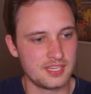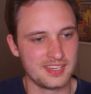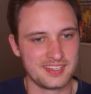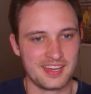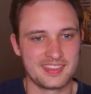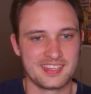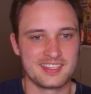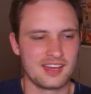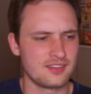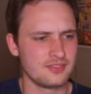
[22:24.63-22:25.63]
I
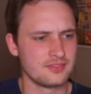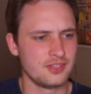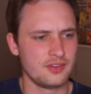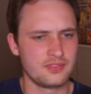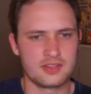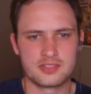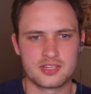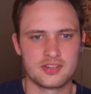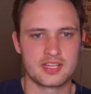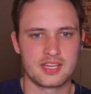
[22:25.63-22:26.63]
don't know if they
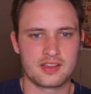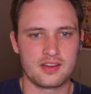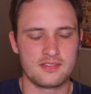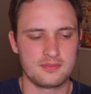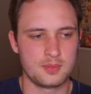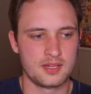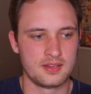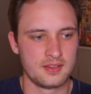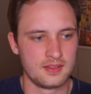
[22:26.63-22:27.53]
returned a kickoff, but